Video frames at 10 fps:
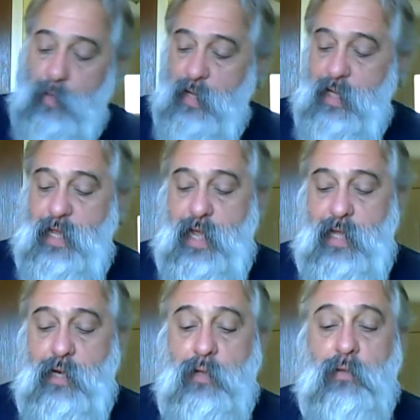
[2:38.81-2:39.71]
He
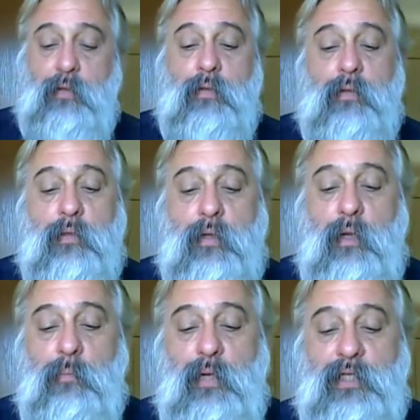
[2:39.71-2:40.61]
had
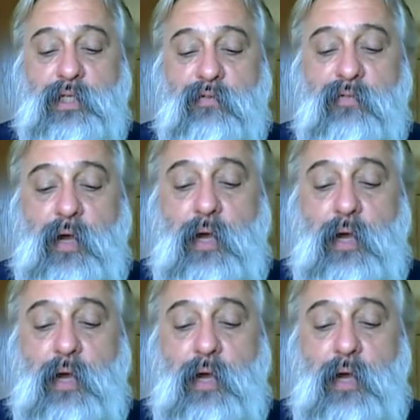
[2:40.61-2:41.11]
a bunch of